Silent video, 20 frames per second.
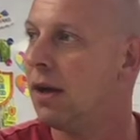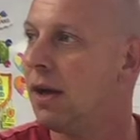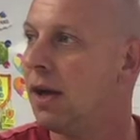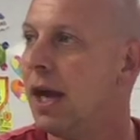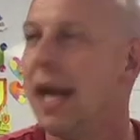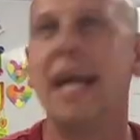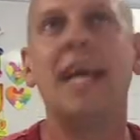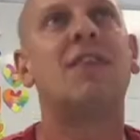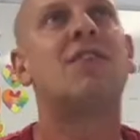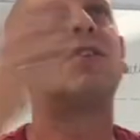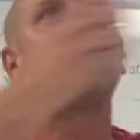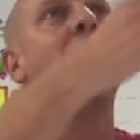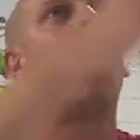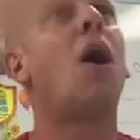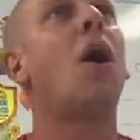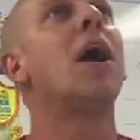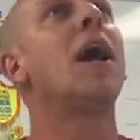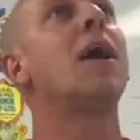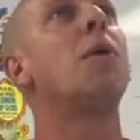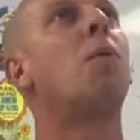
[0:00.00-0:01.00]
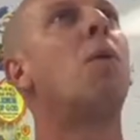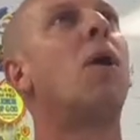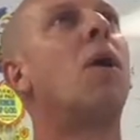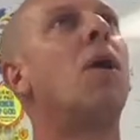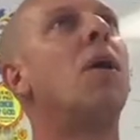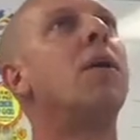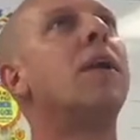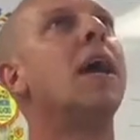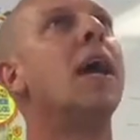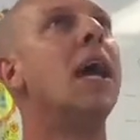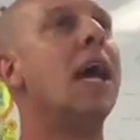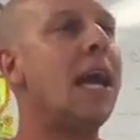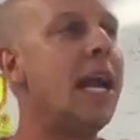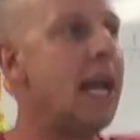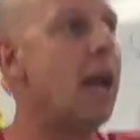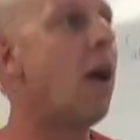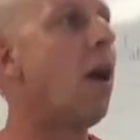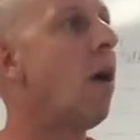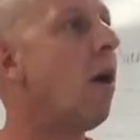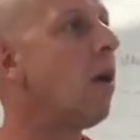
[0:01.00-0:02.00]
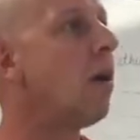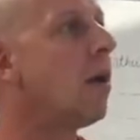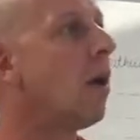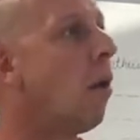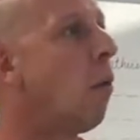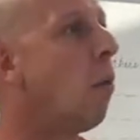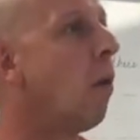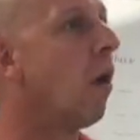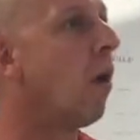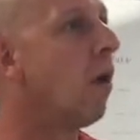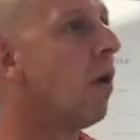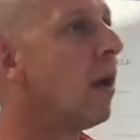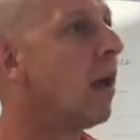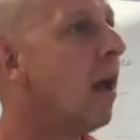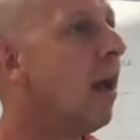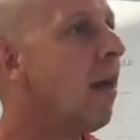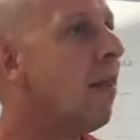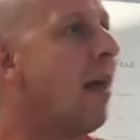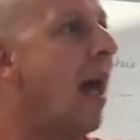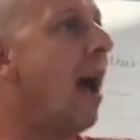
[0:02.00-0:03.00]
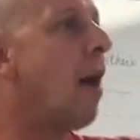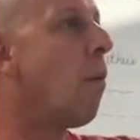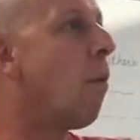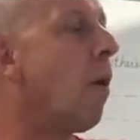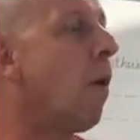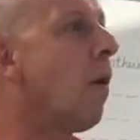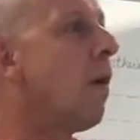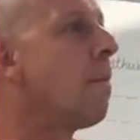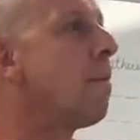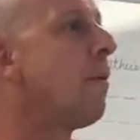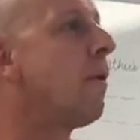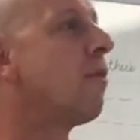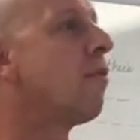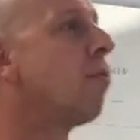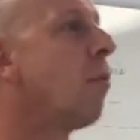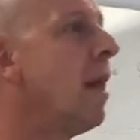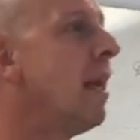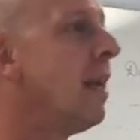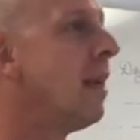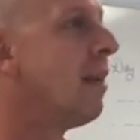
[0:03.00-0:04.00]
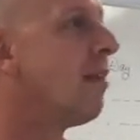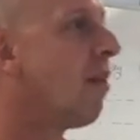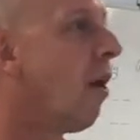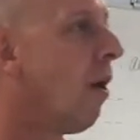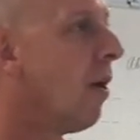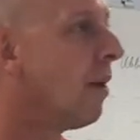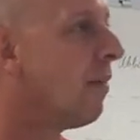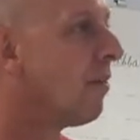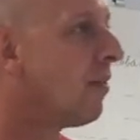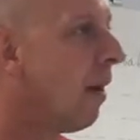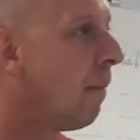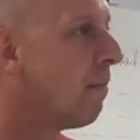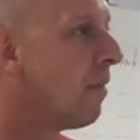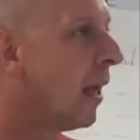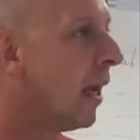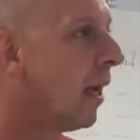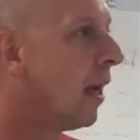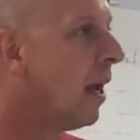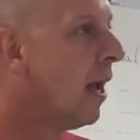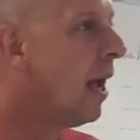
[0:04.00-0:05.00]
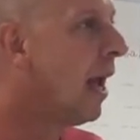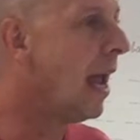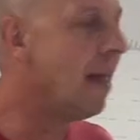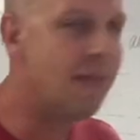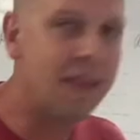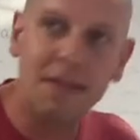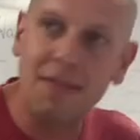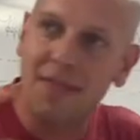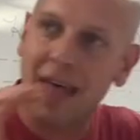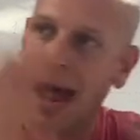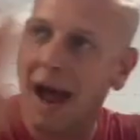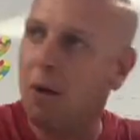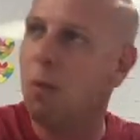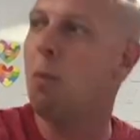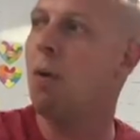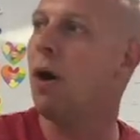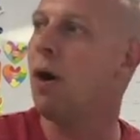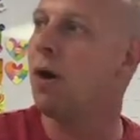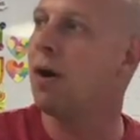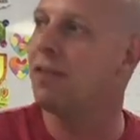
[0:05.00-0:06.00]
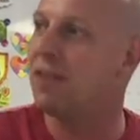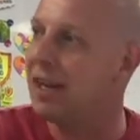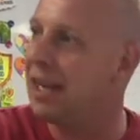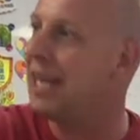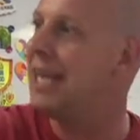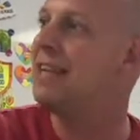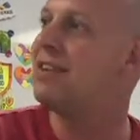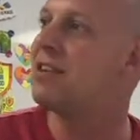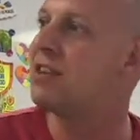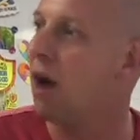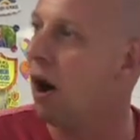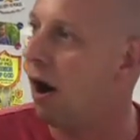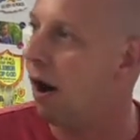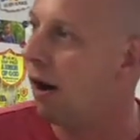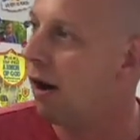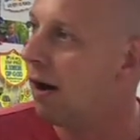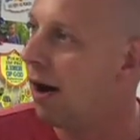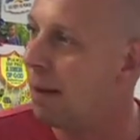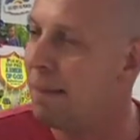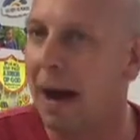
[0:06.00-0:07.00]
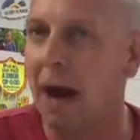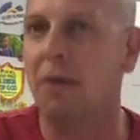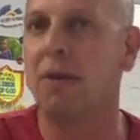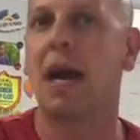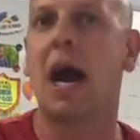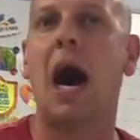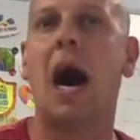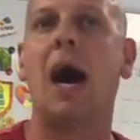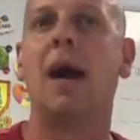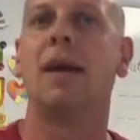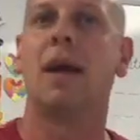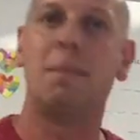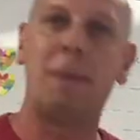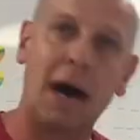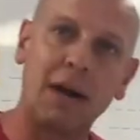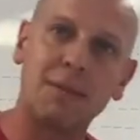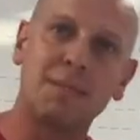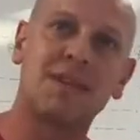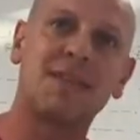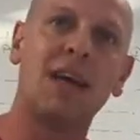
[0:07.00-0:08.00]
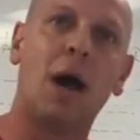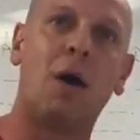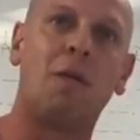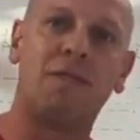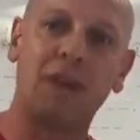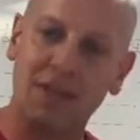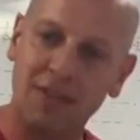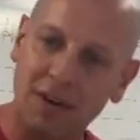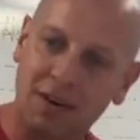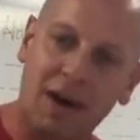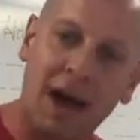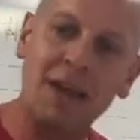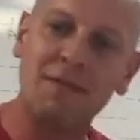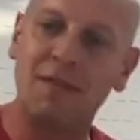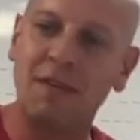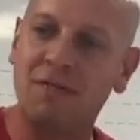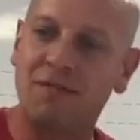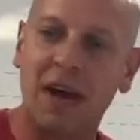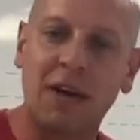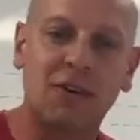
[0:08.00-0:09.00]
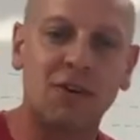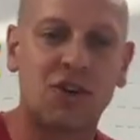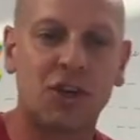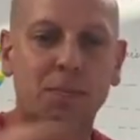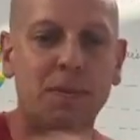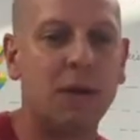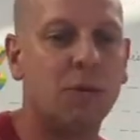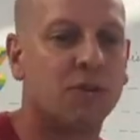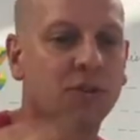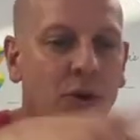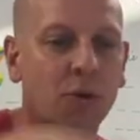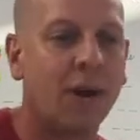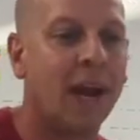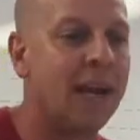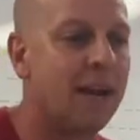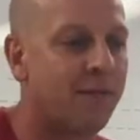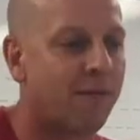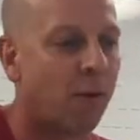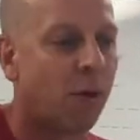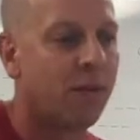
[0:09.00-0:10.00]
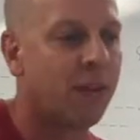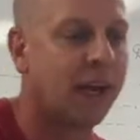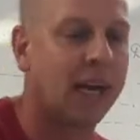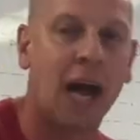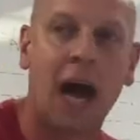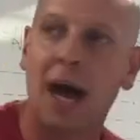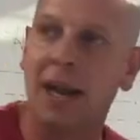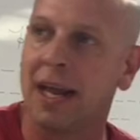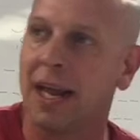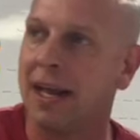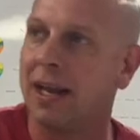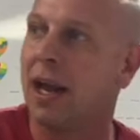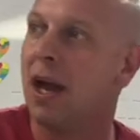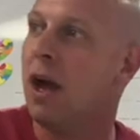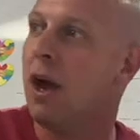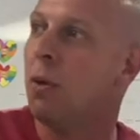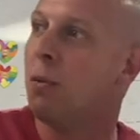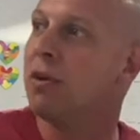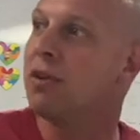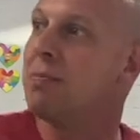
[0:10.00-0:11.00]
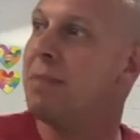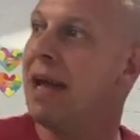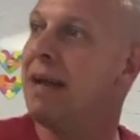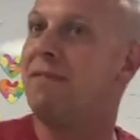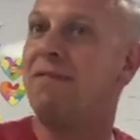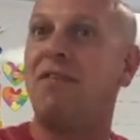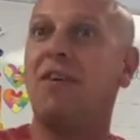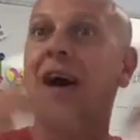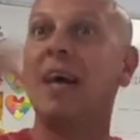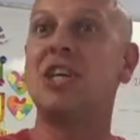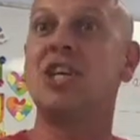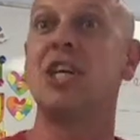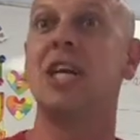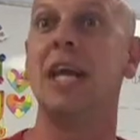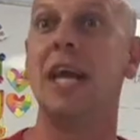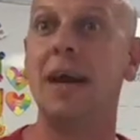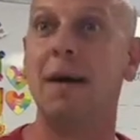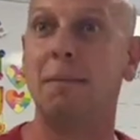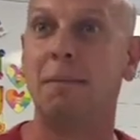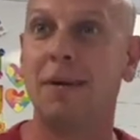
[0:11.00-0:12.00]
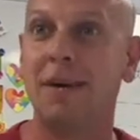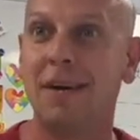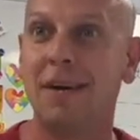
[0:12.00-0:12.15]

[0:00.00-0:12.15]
He saw a word. He heard a word. That word persuaded his heart of something. And then that word that he saw about God, about himself, and the life and fellowship he was created for in the Godhead was made flesh in him,